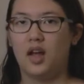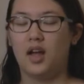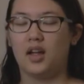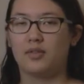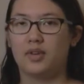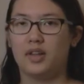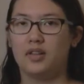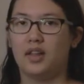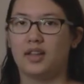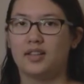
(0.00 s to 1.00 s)
I read
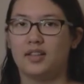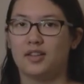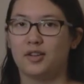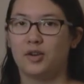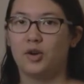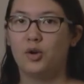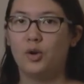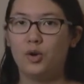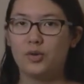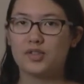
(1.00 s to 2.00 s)
like the
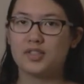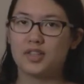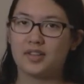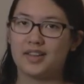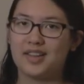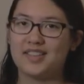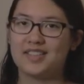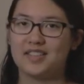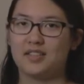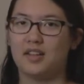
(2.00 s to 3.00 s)
whole
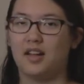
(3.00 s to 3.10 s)
series